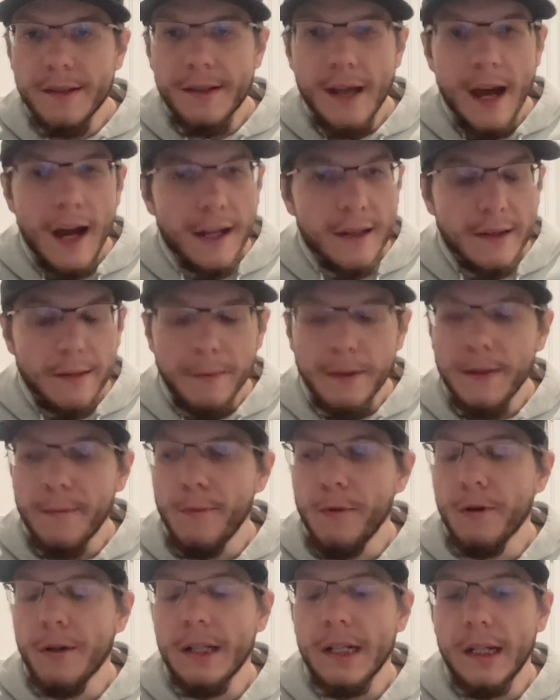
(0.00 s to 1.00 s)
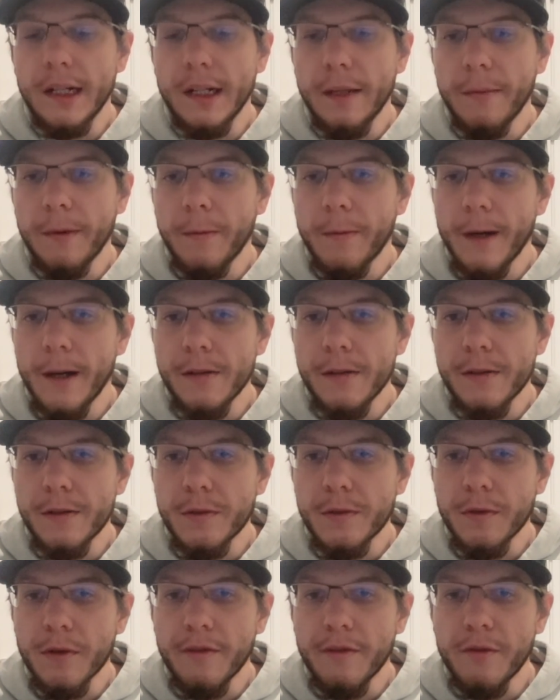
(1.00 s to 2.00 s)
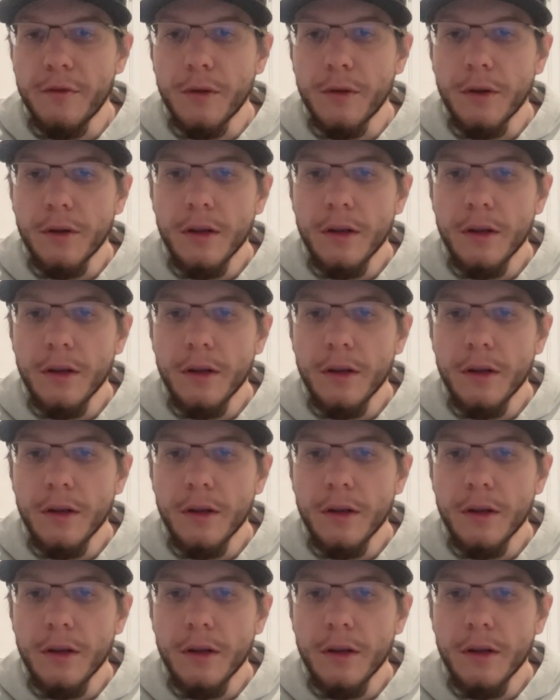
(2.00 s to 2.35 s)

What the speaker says: got to be a more dynamic passer 24.